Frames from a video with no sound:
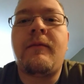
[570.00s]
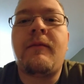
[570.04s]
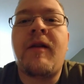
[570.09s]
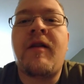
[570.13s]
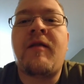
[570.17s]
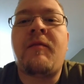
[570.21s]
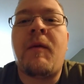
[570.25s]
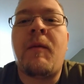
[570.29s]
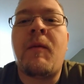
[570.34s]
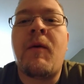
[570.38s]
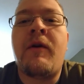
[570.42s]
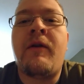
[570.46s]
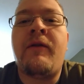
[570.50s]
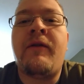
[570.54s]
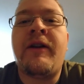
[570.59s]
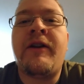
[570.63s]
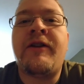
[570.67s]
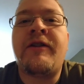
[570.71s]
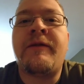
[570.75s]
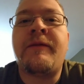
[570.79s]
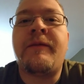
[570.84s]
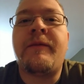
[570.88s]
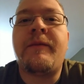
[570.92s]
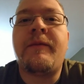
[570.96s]
That's my
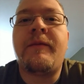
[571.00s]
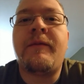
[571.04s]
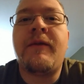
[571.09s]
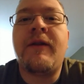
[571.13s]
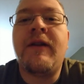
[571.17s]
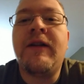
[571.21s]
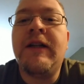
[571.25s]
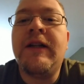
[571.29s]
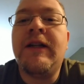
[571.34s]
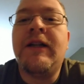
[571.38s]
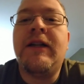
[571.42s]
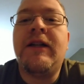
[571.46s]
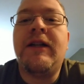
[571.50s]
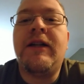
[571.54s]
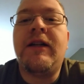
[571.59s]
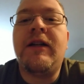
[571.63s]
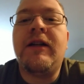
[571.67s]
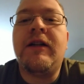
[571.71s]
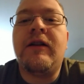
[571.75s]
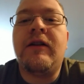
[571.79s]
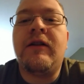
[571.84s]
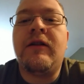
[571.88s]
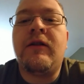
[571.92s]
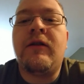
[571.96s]
motivation.
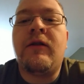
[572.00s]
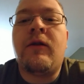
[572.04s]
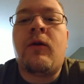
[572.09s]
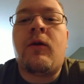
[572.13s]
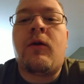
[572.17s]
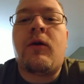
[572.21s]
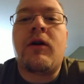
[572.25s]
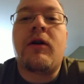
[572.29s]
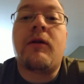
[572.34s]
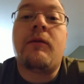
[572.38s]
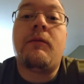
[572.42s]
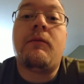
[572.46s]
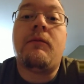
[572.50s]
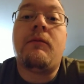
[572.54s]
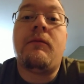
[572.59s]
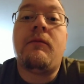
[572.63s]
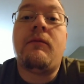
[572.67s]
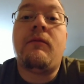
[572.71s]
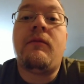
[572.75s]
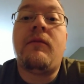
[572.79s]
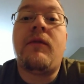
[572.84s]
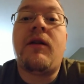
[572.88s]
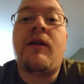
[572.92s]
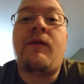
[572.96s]
Or
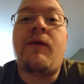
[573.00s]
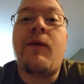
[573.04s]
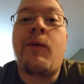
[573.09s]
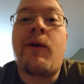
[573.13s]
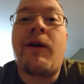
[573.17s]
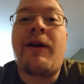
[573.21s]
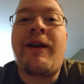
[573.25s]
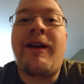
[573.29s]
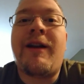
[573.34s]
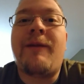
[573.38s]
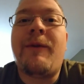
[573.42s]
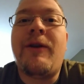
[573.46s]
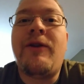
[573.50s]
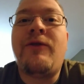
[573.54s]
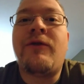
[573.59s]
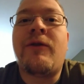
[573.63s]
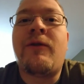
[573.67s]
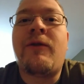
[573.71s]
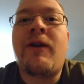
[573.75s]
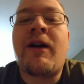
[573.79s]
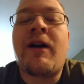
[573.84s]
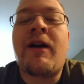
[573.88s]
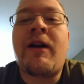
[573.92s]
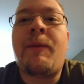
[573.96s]
if you want to hear me
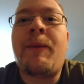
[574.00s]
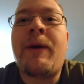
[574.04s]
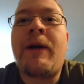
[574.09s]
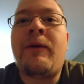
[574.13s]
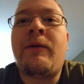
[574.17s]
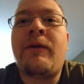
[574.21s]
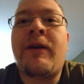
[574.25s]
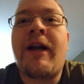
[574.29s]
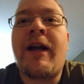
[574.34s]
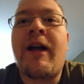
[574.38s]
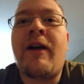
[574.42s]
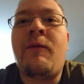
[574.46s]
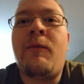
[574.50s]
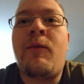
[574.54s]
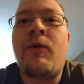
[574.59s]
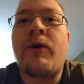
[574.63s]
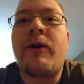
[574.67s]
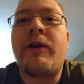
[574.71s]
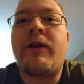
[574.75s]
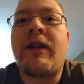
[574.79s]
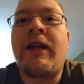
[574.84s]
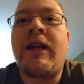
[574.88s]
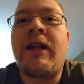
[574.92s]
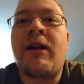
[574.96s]
drone on about Tau
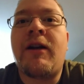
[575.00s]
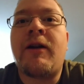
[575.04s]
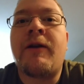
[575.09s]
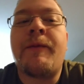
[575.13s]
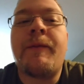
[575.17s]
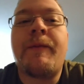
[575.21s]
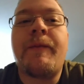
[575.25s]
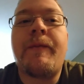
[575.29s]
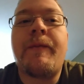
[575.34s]
more later.